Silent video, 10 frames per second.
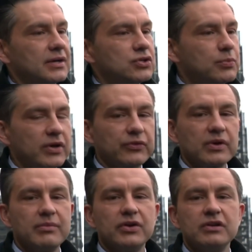
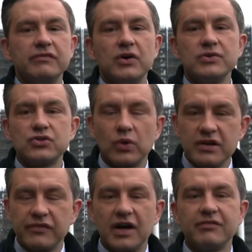2.3 million votes,
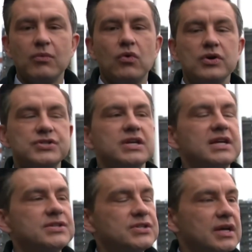25 more
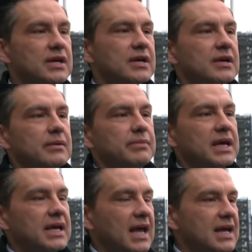seats,
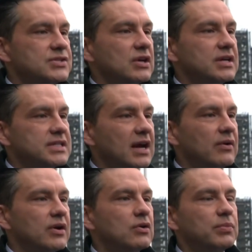big gains in
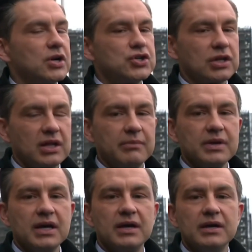Ontario, British
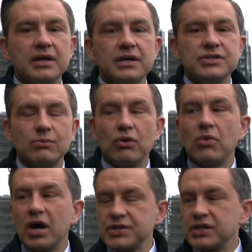Columbia, some more
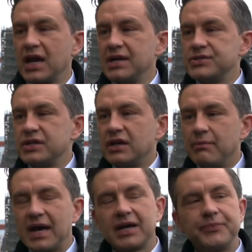modest gains in
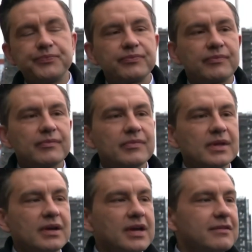Quebec.
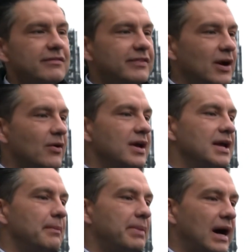A
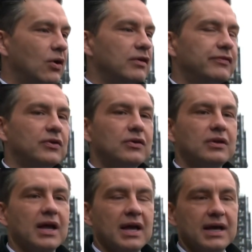very
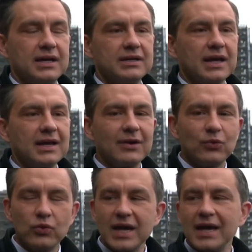powerful and
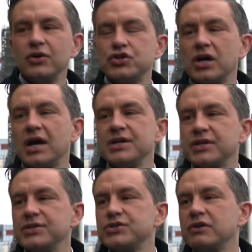
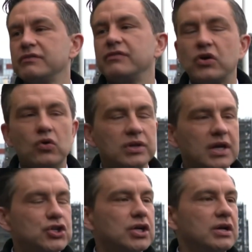re-energized Conservative
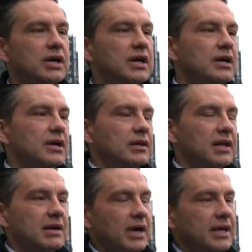coalition
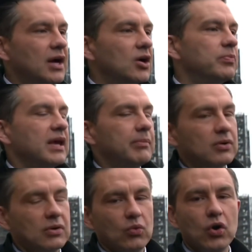led by young
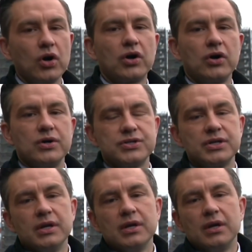people, workers,